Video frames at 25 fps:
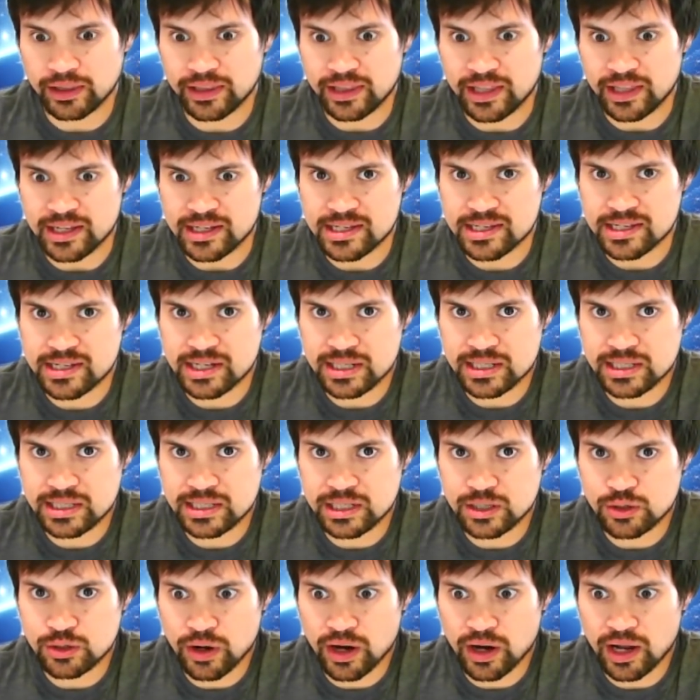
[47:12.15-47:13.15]
"There's 60
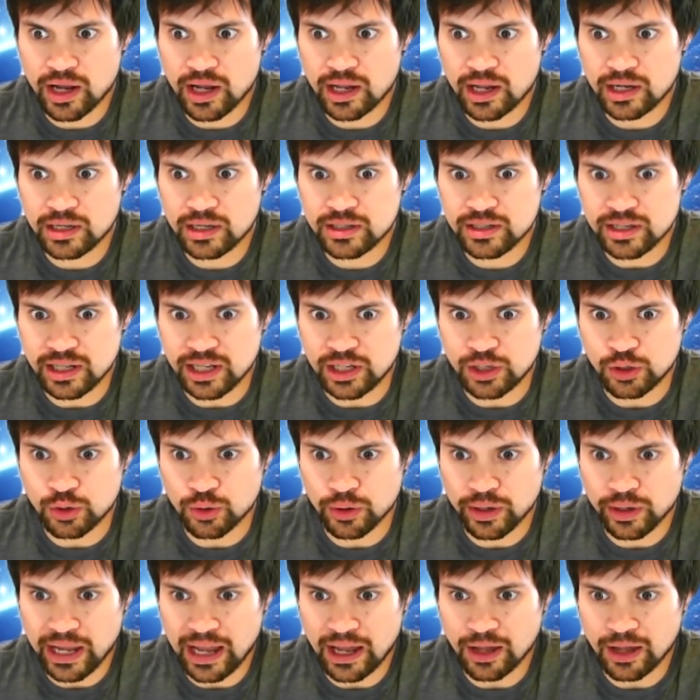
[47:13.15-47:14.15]
grand in your
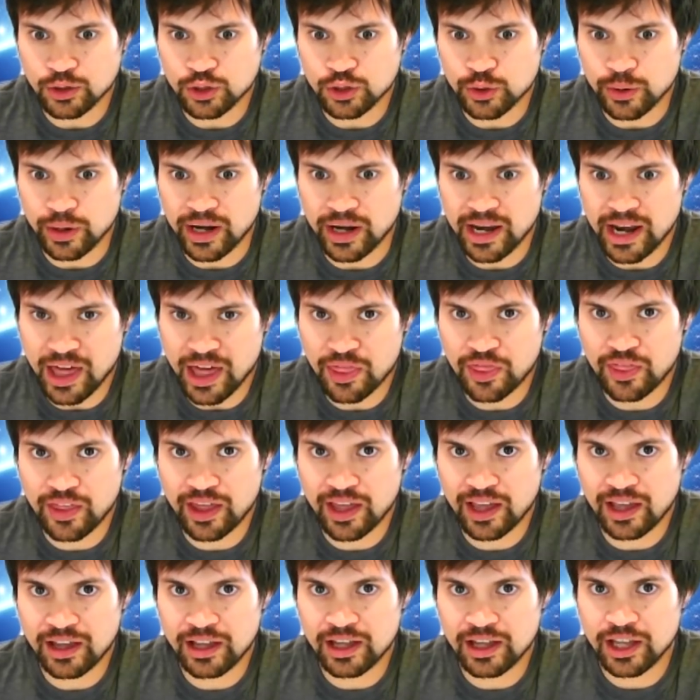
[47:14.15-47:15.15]
account doing
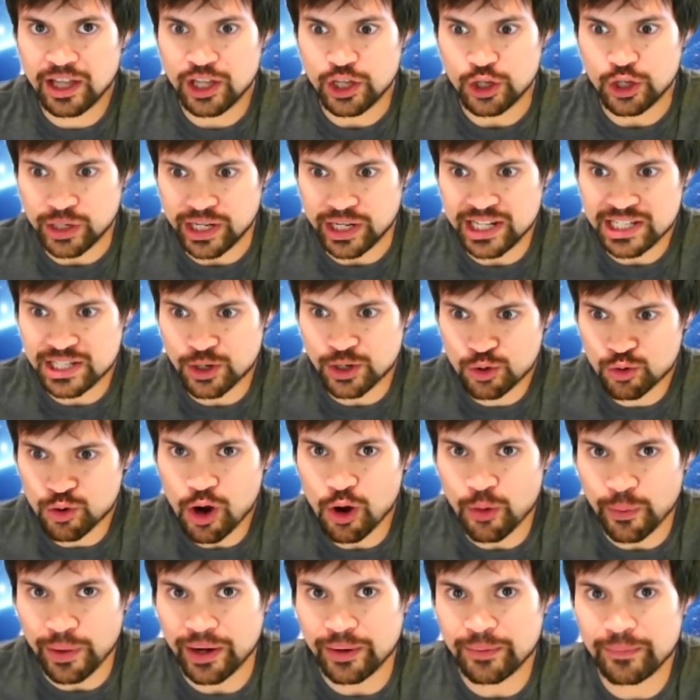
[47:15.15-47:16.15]
nothing. You need to
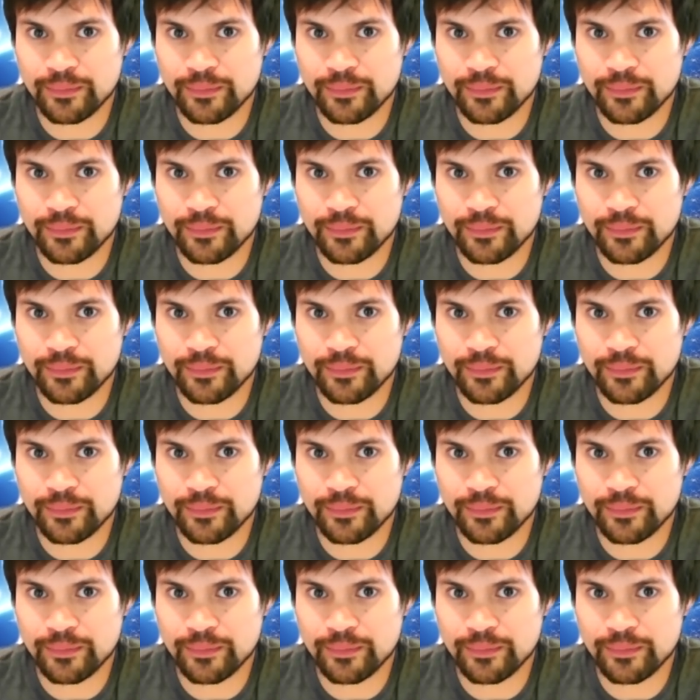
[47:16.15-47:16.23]
grow it."